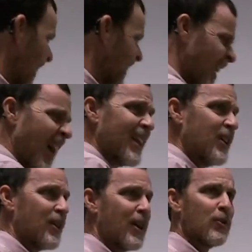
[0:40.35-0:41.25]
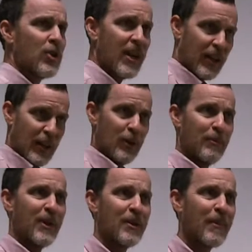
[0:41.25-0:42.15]
I'd like you to understand a little
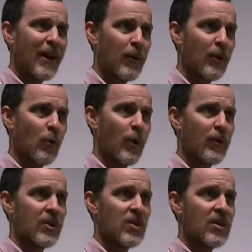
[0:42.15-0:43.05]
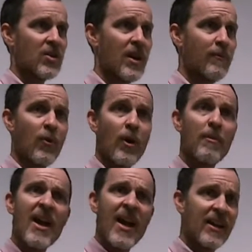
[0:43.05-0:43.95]
bit of the background of where these things come from.
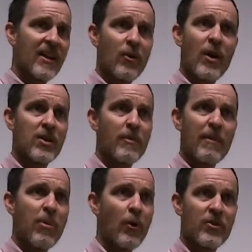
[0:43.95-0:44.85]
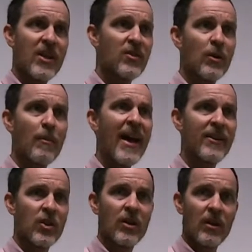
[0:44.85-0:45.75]
And integration by parts isn't
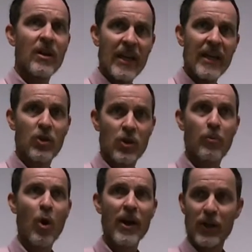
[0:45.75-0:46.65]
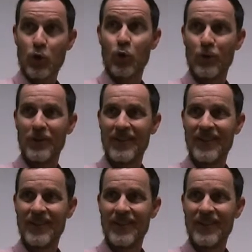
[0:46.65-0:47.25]
magic. It's the product rule.